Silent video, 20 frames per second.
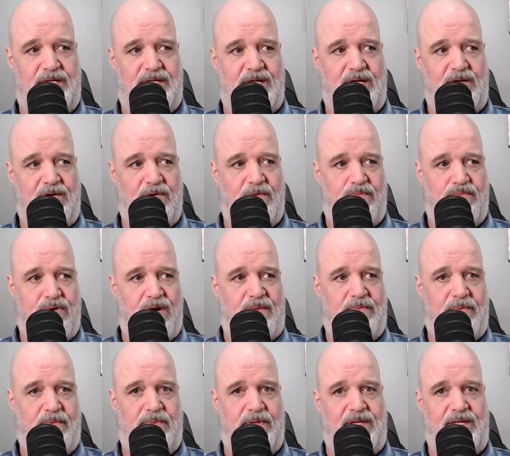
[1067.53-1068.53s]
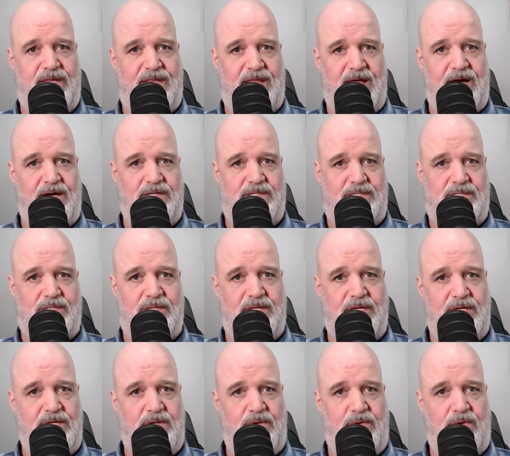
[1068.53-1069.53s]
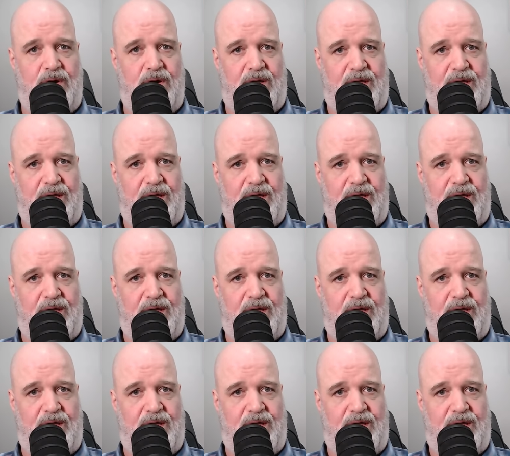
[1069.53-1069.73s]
that you're probably there so that you are